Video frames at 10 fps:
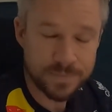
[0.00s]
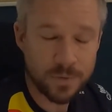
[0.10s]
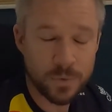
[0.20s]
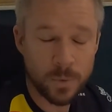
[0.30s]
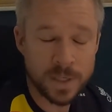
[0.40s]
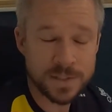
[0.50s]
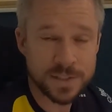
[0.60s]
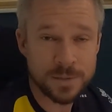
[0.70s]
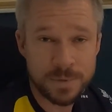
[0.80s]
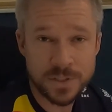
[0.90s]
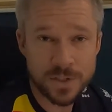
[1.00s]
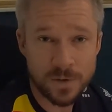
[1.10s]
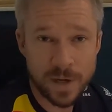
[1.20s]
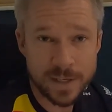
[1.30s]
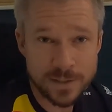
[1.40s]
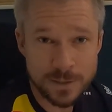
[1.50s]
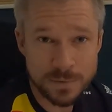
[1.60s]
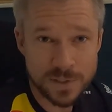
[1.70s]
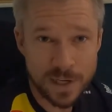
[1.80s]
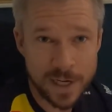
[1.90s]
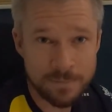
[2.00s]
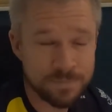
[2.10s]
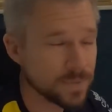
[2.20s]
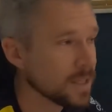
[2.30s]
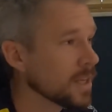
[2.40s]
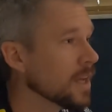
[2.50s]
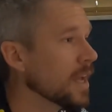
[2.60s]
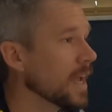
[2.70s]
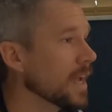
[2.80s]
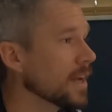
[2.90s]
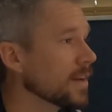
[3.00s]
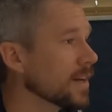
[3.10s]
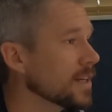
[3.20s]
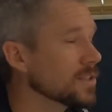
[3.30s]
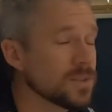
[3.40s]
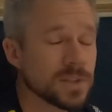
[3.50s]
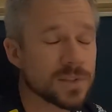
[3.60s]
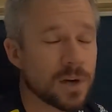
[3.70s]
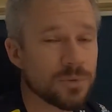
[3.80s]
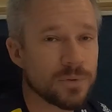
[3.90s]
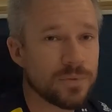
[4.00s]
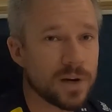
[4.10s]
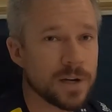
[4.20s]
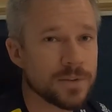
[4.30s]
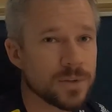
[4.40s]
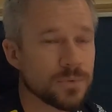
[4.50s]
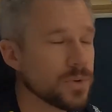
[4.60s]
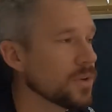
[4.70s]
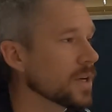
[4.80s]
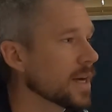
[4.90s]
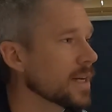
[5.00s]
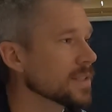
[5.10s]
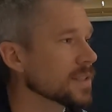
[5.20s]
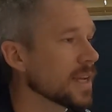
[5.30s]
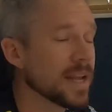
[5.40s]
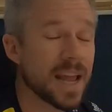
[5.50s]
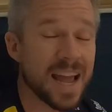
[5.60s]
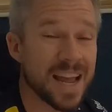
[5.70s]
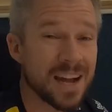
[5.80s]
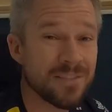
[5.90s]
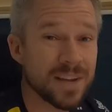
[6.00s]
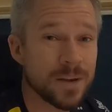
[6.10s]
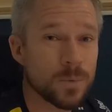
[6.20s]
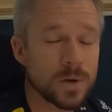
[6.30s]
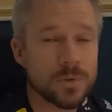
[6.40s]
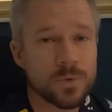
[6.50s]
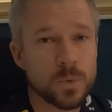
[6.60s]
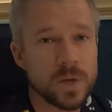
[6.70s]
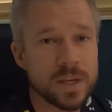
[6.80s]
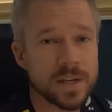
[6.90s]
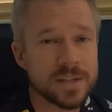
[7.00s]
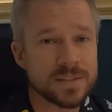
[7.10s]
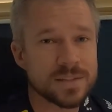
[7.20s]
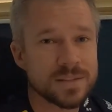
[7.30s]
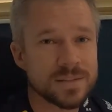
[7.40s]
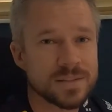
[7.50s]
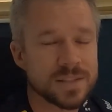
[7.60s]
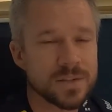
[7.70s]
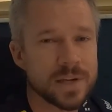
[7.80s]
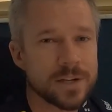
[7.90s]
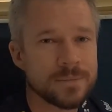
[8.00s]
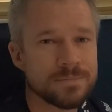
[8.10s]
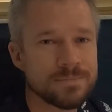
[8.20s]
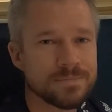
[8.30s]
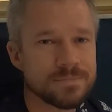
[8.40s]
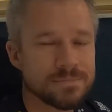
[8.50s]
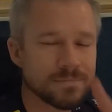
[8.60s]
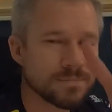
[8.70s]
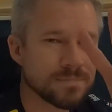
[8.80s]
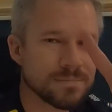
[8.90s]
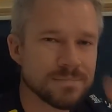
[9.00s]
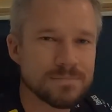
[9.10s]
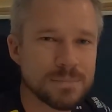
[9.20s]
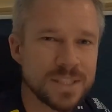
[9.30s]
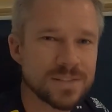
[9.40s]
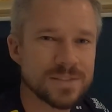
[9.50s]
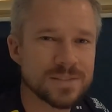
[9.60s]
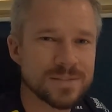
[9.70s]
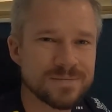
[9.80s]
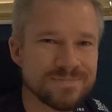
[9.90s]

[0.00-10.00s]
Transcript: if you want to, be sure to like and subscribe. And do this all for fun. Do it for you guys. And have a wonderful weekend. See you later. Peace.